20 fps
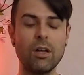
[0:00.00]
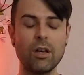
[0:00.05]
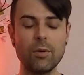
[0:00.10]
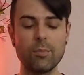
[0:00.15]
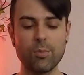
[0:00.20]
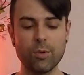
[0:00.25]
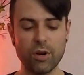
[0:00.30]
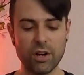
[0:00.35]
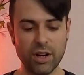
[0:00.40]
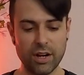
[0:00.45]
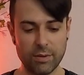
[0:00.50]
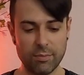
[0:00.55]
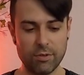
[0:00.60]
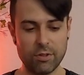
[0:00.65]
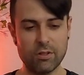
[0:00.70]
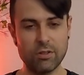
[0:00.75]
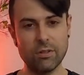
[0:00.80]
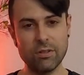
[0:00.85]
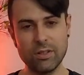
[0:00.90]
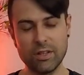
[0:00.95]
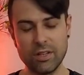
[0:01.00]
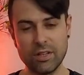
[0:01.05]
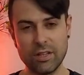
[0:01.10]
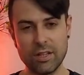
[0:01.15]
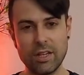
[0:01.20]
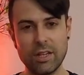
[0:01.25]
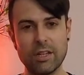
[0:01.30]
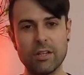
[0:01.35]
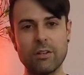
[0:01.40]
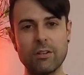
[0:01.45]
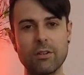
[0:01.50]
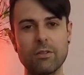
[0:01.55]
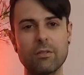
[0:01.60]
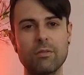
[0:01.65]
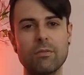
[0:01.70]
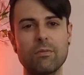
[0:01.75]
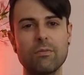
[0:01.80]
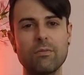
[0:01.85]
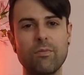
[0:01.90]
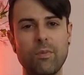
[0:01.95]
primal,
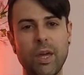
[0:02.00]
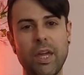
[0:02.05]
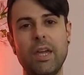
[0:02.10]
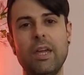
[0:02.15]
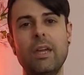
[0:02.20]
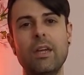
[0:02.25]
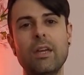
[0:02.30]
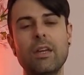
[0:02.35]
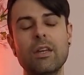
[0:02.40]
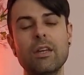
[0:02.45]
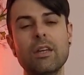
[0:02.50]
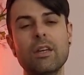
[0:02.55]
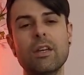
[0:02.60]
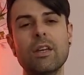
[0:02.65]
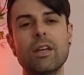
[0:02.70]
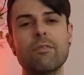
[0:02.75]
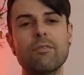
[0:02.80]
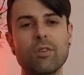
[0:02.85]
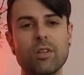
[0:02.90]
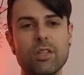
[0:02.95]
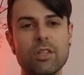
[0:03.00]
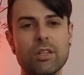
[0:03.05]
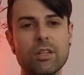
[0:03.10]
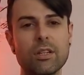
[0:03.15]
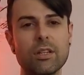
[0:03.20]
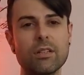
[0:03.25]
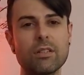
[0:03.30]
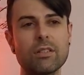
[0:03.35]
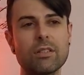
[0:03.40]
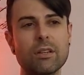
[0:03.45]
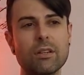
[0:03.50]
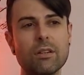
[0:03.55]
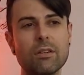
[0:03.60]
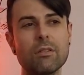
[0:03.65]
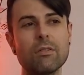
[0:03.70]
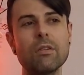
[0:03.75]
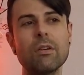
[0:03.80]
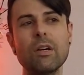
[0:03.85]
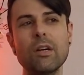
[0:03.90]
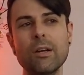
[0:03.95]
inner pain and everything.
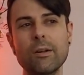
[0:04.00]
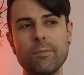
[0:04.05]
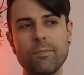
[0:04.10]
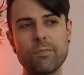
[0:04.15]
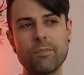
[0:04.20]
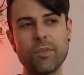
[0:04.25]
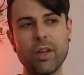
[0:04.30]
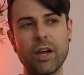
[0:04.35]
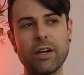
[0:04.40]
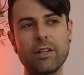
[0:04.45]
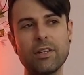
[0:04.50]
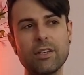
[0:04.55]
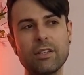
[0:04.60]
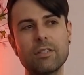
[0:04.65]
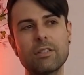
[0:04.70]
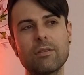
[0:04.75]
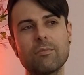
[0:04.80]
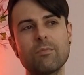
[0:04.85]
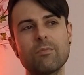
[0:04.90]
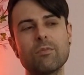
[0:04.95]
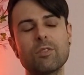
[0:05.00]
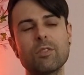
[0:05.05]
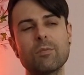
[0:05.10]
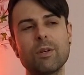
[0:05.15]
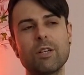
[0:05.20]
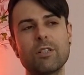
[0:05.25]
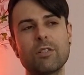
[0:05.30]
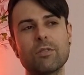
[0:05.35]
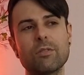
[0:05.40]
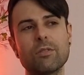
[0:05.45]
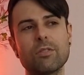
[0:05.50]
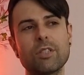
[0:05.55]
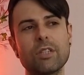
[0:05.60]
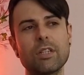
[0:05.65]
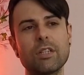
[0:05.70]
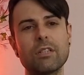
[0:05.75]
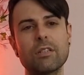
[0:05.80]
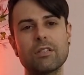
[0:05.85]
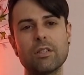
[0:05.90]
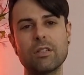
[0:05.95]
So I did some special
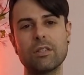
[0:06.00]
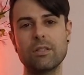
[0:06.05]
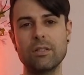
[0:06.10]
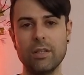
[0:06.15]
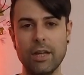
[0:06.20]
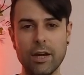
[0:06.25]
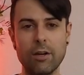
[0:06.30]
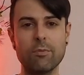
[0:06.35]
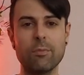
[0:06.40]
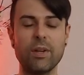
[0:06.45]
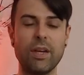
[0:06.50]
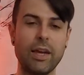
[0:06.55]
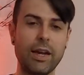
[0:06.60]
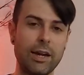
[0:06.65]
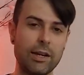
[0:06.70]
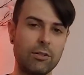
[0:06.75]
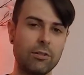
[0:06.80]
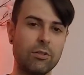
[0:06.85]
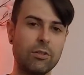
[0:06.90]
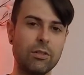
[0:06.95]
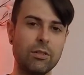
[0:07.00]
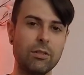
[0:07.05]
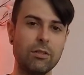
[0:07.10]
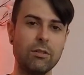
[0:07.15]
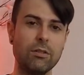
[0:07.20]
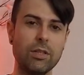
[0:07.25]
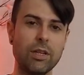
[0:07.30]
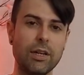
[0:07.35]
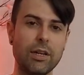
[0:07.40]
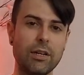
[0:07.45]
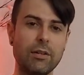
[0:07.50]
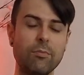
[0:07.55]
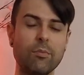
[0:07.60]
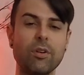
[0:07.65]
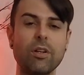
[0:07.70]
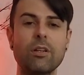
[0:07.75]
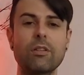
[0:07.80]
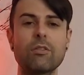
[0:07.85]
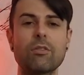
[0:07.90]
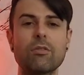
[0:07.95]
things that helped me actually do that and
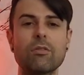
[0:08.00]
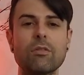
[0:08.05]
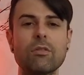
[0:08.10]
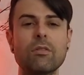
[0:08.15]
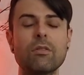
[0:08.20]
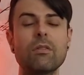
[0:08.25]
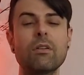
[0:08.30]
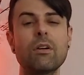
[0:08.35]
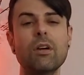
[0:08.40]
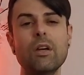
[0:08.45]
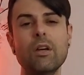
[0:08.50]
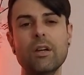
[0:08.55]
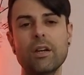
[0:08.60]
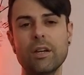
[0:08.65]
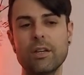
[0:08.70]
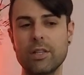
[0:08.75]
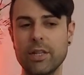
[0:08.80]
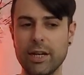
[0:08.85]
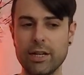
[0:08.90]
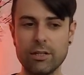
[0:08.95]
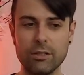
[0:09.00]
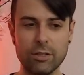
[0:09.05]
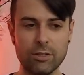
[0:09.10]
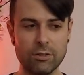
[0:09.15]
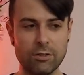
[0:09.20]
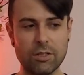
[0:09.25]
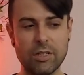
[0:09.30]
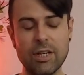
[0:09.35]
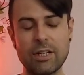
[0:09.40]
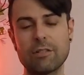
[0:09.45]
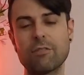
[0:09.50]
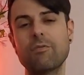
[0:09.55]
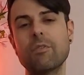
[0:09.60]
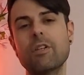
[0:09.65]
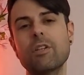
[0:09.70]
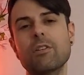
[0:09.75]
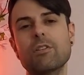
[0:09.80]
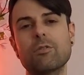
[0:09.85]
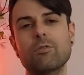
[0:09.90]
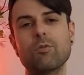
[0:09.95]
break through. And those next
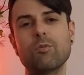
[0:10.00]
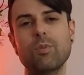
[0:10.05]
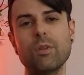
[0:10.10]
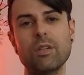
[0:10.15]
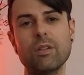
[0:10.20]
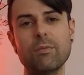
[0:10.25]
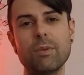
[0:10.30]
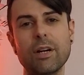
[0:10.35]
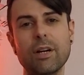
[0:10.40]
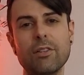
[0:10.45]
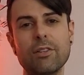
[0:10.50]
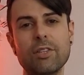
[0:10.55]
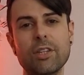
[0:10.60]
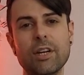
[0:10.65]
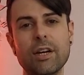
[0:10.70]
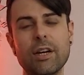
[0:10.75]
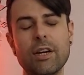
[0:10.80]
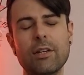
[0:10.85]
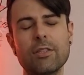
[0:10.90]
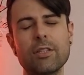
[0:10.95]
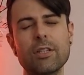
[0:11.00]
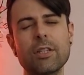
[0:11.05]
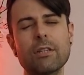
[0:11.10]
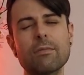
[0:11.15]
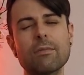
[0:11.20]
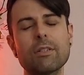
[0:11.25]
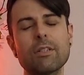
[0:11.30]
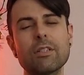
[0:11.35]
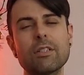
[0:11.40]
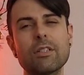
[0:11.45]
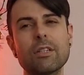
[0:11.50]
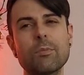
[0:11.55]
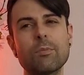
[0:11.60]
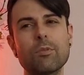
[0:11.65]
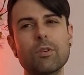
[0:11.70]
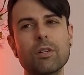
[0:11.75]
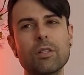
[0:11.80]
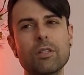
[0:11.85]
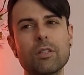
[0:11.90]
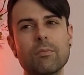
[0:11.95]
videos will be about that. I think I'm going to
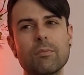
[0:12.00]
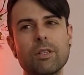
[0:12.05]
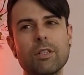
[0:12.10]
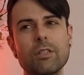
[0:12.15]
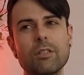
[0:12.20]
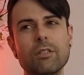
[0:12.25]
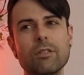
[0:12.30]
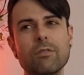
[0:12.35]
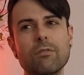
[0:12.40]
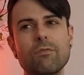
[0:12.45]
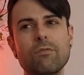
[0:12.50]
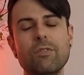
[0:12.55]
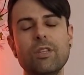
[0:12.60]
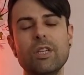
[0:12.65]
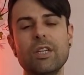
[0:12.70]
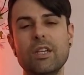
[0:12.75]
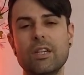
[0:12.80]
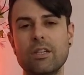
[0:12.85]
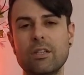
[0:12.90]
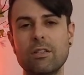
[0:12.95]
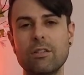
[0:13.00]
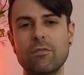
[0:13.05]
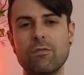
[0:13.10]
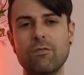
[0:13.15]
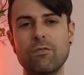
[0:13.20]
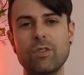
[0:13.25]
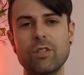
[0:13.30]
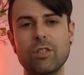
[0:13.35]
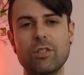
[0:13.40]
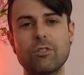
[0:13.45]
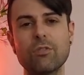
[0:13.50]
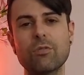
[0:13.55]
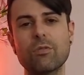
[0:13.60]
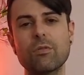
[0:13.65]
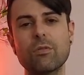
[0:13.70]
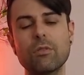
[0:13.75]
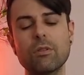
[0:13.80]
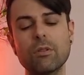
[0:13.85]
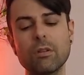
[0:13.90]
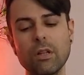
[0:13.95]
separate them into the
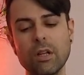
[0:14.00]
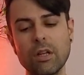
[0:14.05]
individual